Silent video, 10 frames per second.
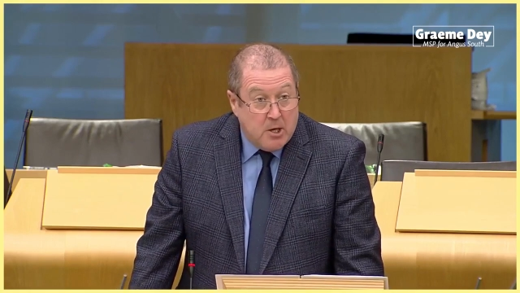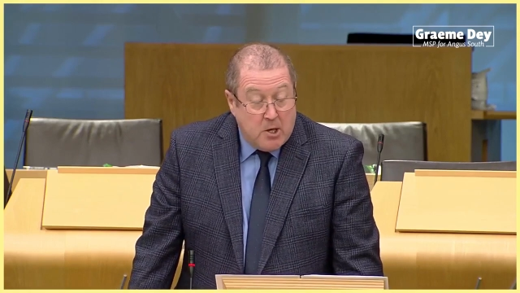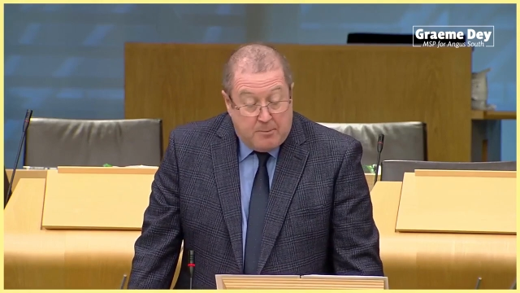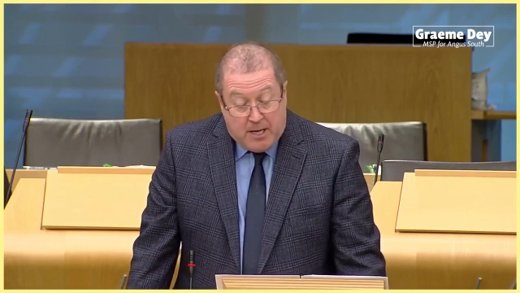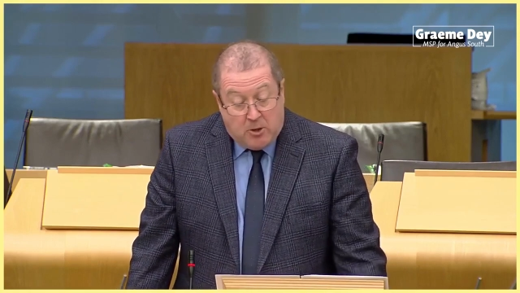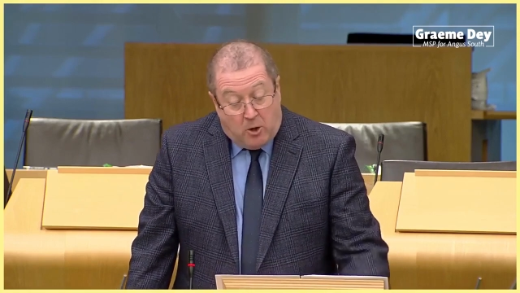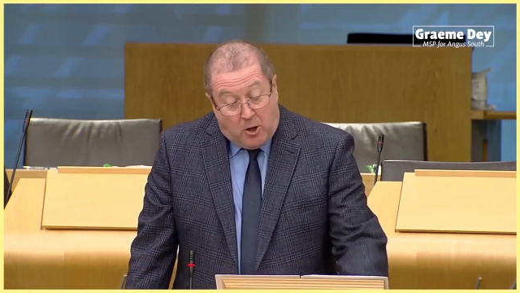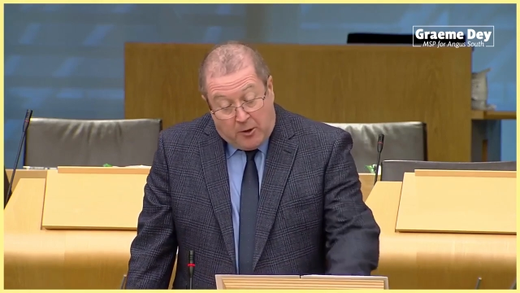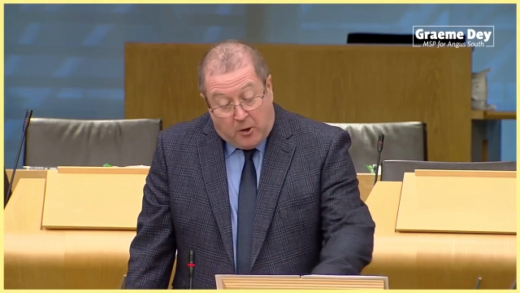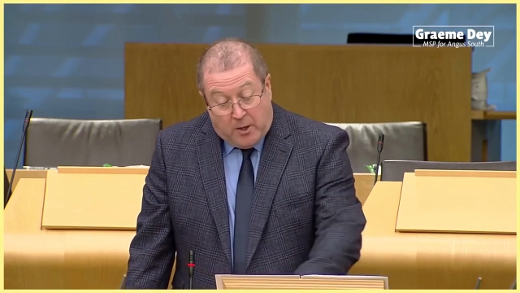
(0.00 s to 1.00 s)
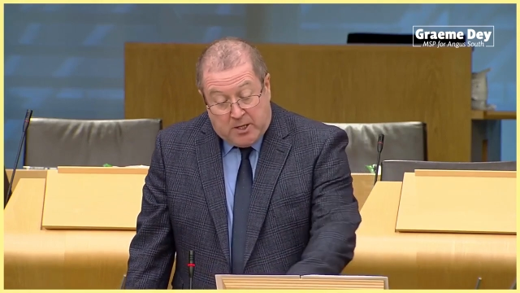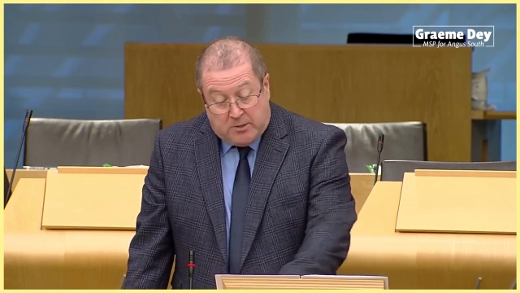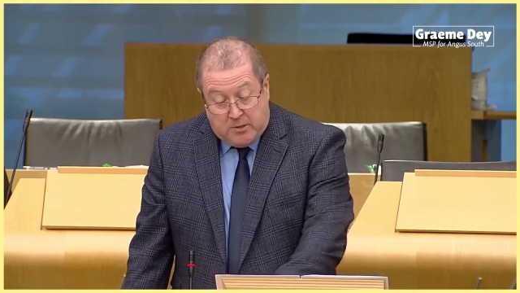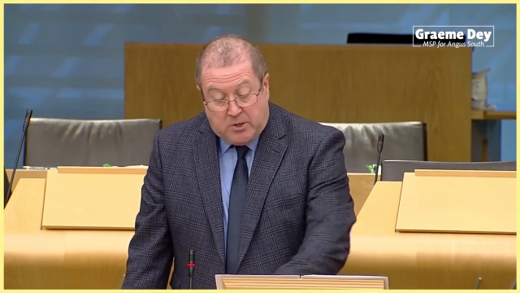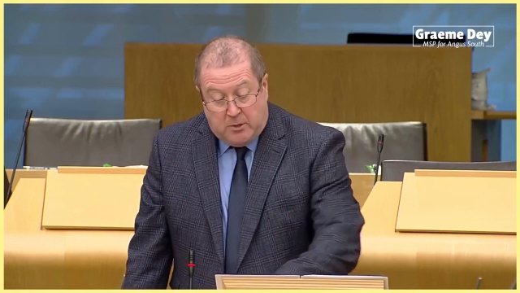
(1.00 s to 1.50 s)
who might not otherwise
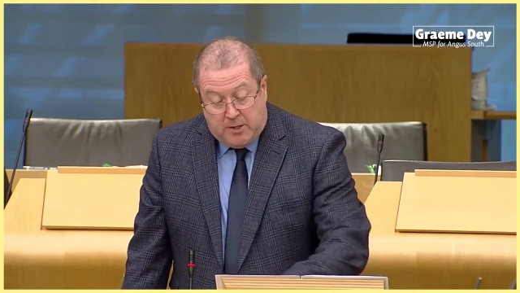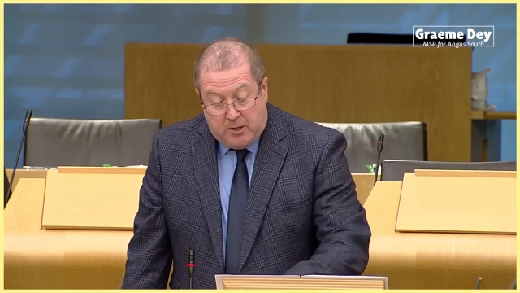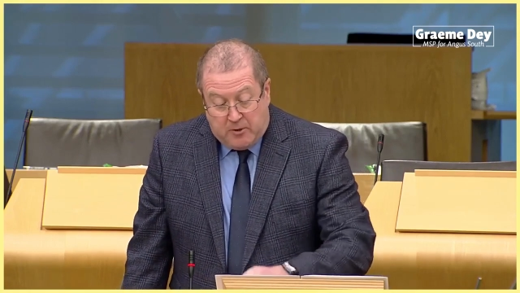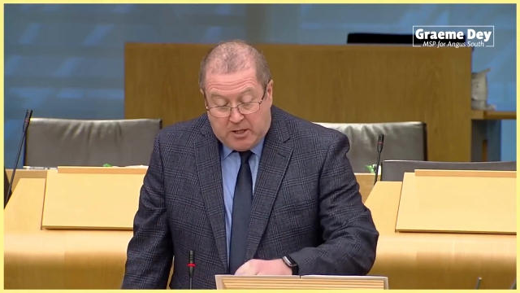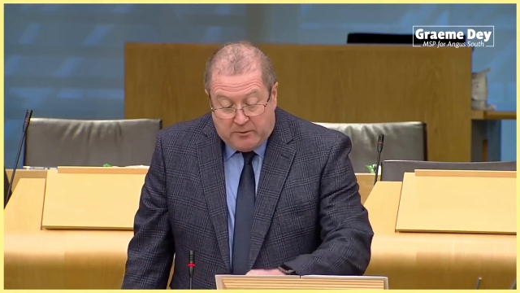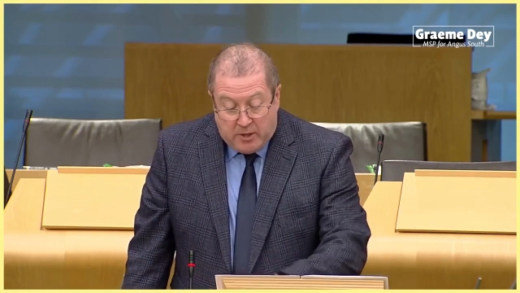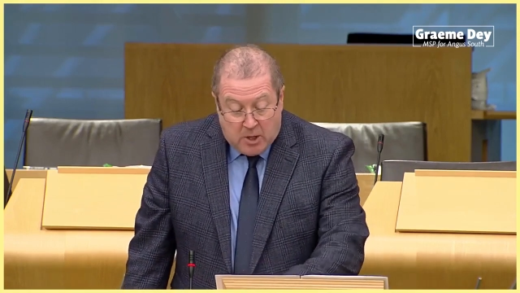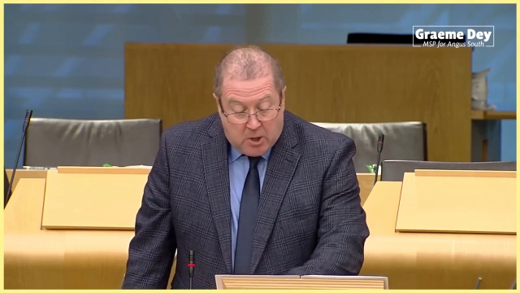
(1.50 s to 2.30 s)
do so when they read of